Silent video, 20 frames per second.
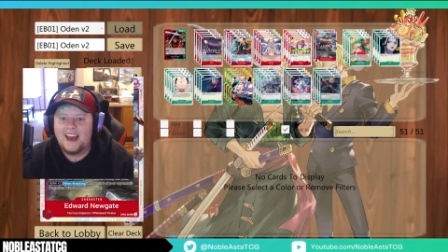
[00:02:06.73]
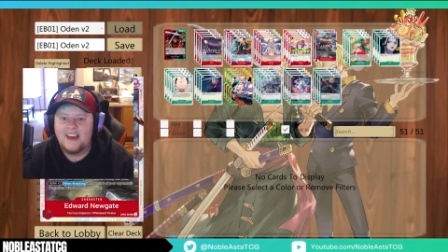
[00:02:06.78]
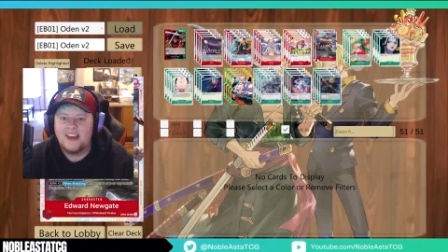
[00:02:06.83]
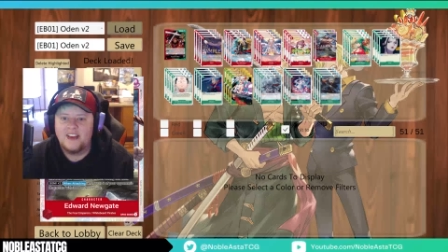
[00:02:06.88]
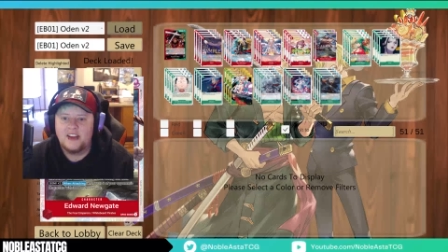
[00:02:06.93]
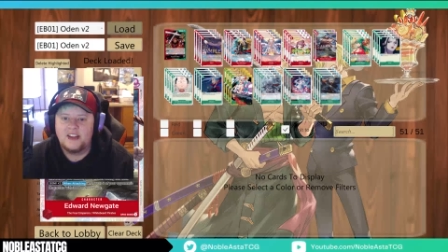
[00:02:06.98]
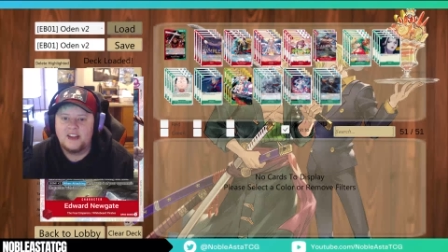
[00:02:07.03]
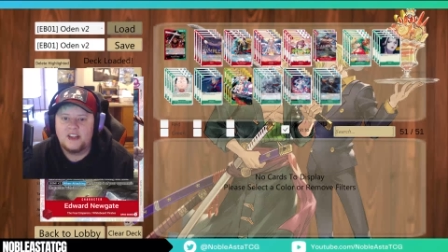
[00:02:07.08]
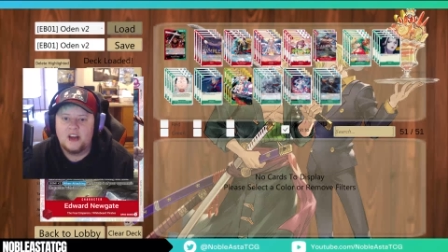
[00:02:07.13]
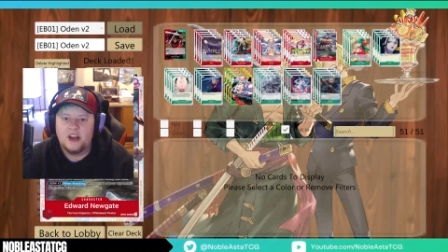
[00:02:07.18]
and
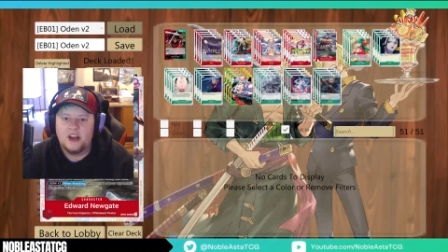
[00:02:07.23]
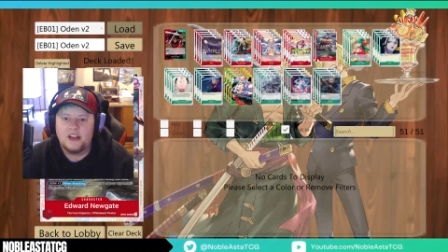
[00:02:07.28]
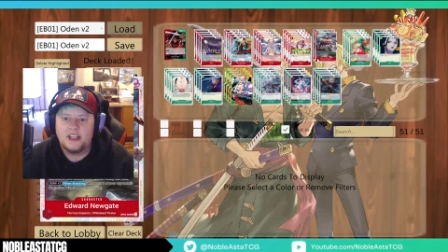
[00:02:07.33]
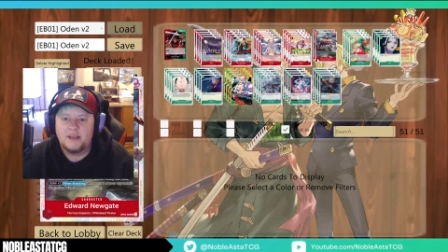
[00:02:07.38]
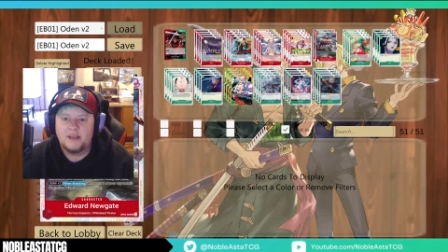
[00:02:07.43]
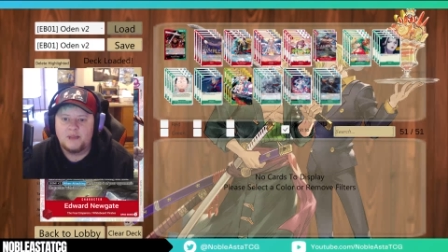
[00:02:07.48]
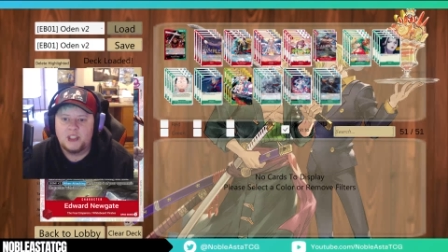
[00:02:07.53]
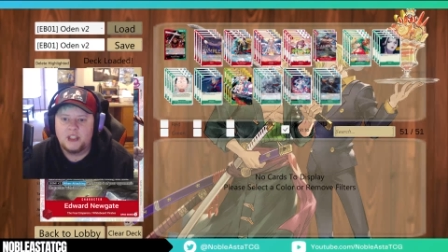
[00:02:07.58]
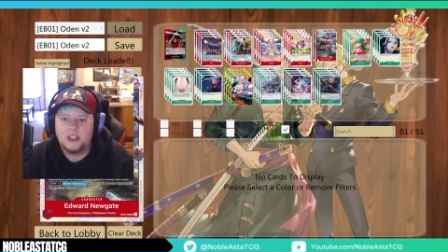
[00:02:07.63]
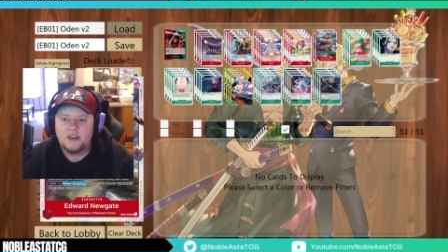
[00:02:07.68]
then Dawn
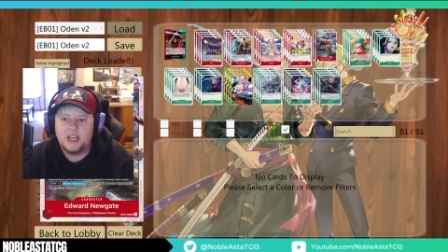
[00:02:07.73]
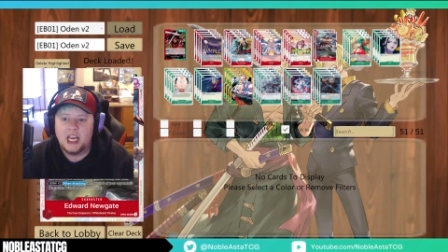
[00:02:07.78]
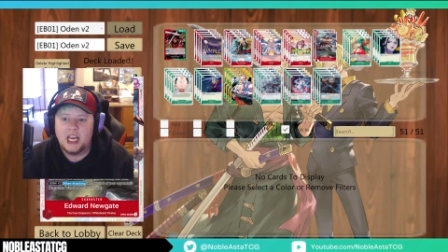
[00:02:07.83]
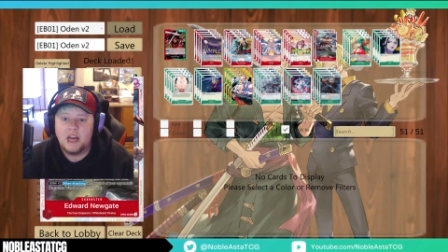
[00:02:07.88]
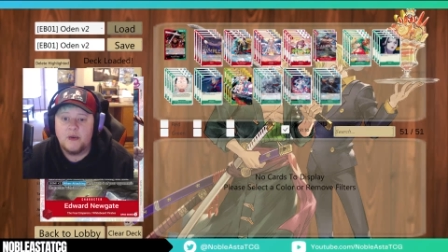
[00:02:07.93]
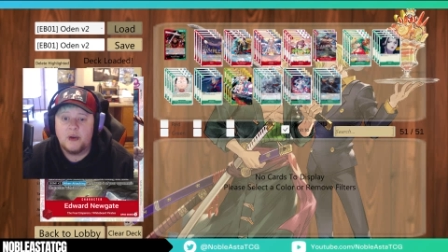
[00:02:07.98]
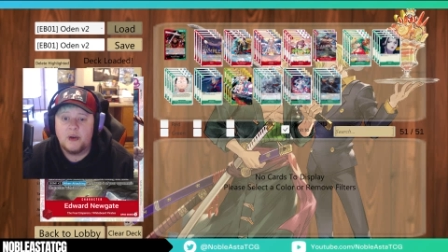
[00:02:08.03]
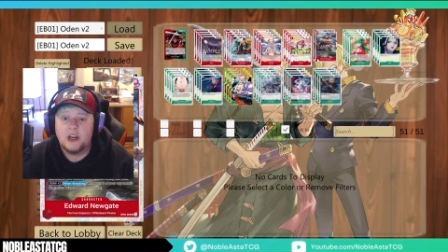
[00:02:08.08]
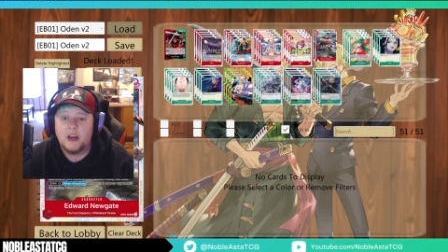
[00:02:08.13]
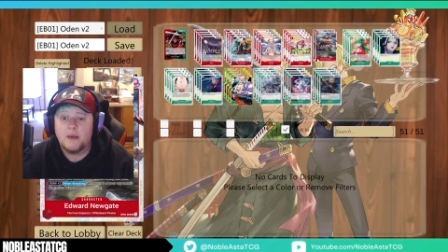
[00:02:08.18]
times 2k
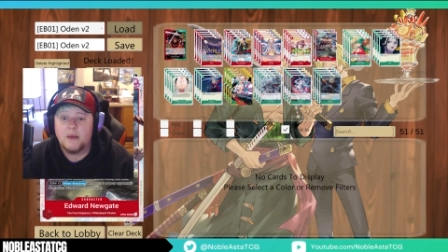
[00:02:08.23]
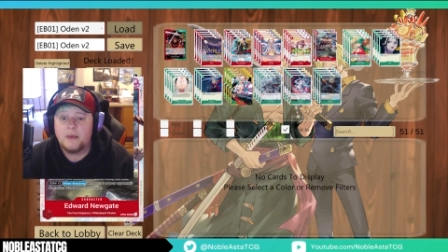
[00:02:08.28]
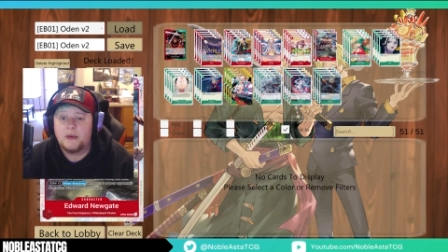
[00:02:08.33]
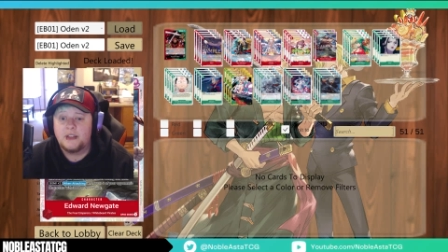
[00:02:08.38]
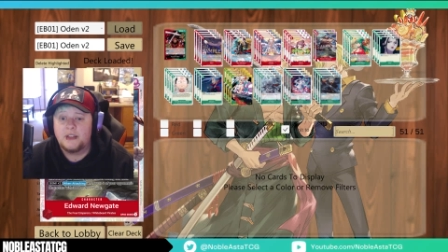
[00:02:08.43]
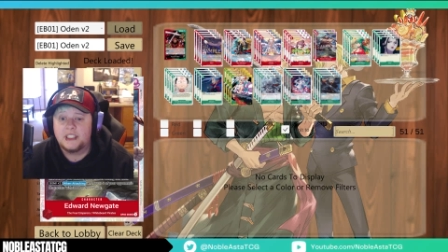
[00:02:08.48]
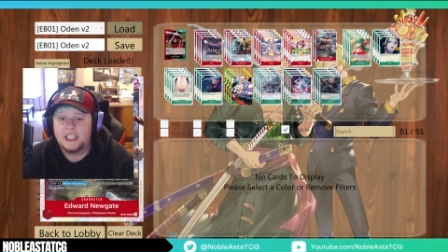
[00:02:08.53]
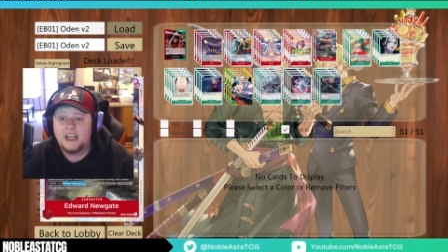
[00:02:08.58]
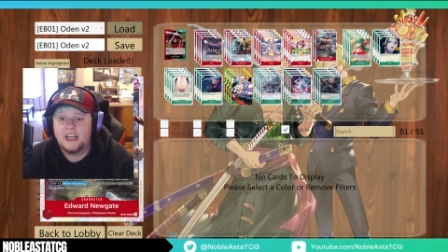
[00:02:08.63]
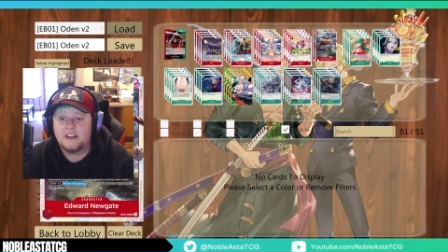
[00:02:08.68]
of one of your
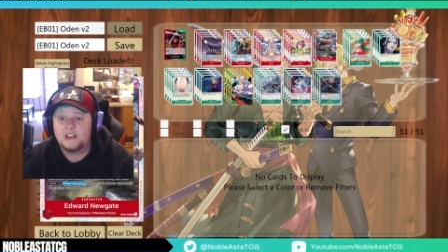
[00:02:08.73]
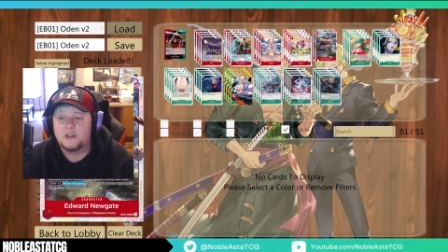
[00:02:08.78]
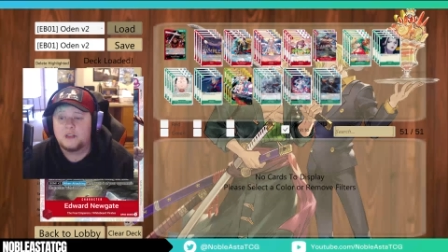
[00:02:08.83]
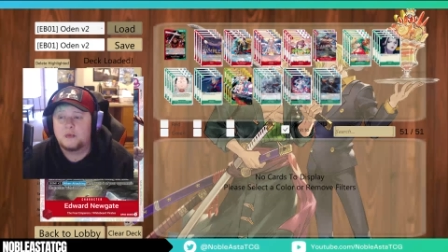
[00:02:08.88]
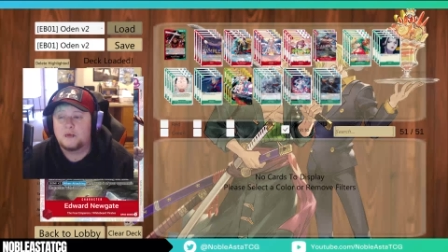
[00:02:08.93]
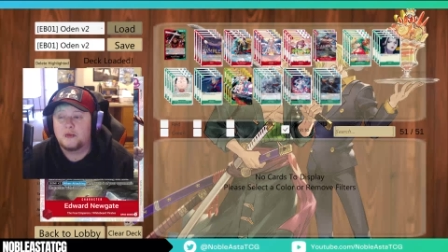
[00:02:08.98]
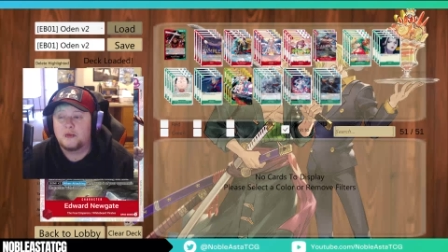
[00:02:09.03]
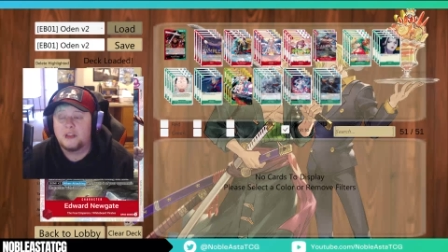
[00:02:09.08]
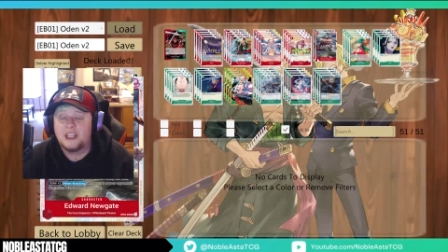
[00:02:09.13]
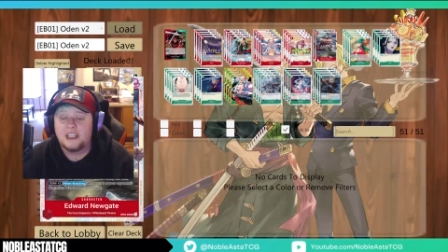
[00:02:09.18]
opponent's characters
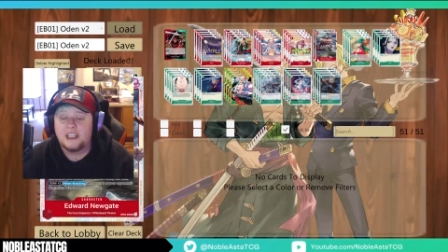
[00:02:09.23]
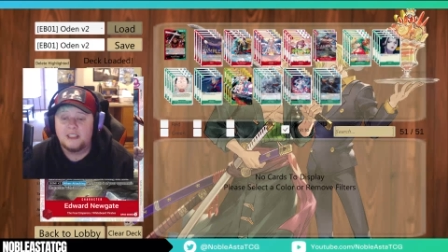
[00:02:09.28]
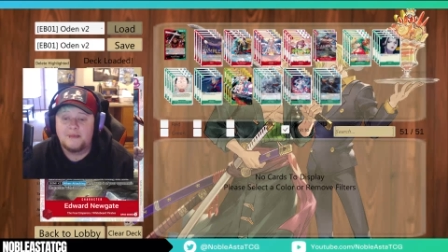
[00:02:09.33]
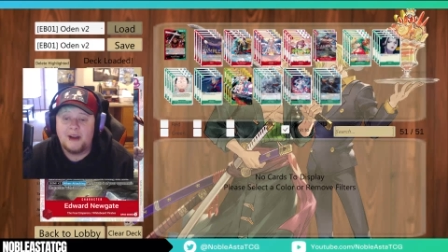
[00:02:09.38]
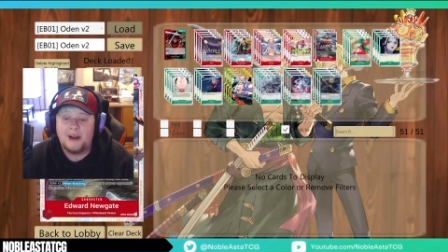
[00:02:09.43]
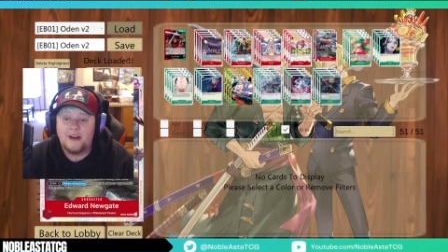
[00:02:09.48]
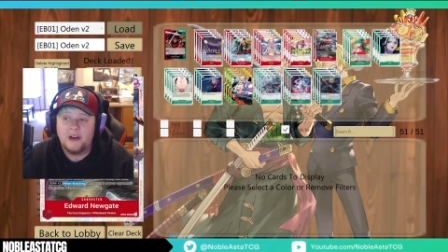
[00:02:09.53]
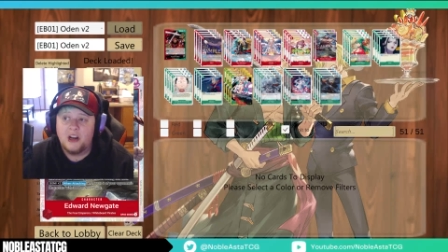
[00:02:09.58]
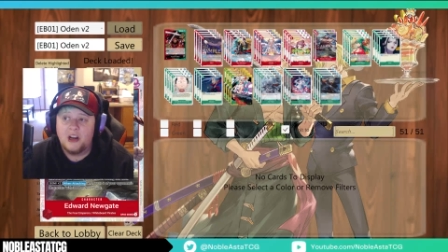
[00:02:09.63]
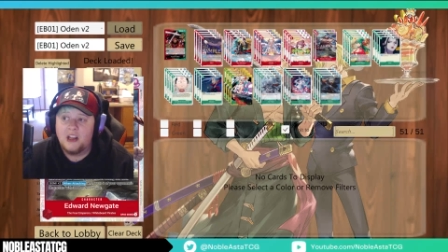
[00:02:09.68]
with 3000
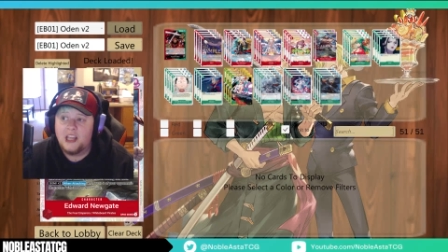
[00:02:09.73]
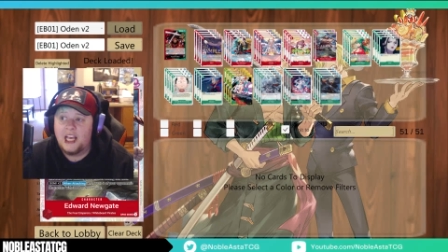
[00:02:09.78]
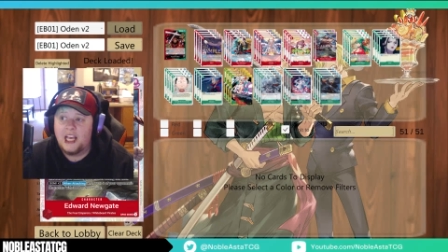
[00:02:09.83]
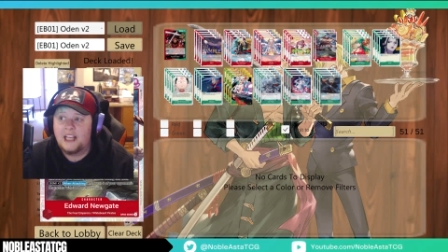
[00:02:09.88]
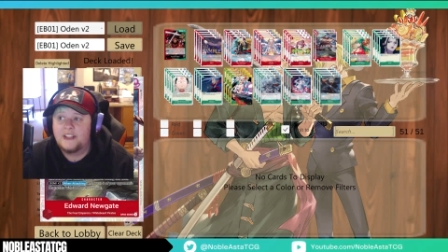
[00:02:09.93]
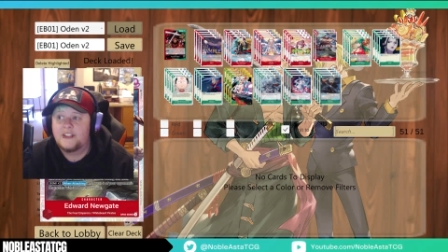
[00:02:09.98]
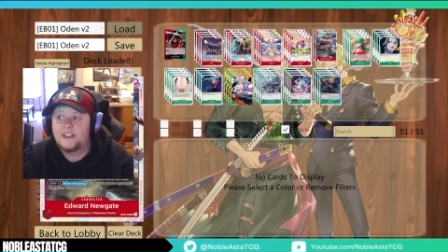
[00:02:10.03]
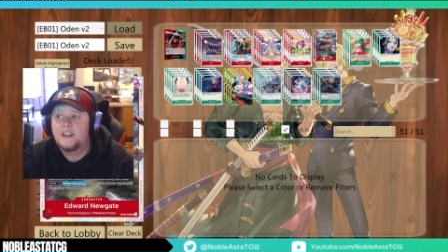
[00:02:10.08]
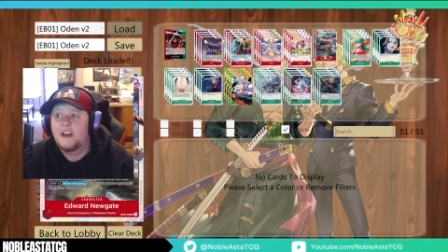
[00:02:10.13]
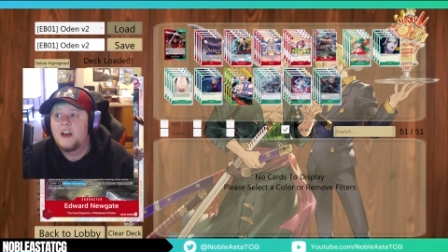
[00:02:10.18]
power or
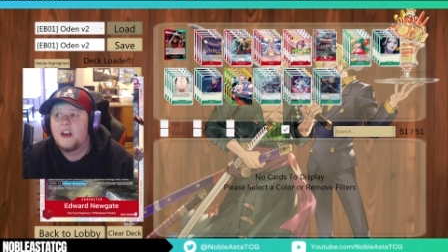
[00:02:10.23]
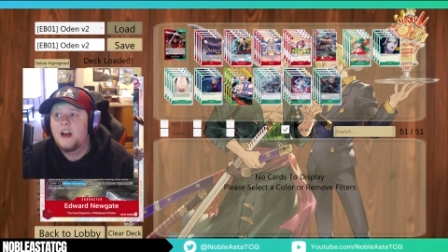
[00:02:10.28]
less.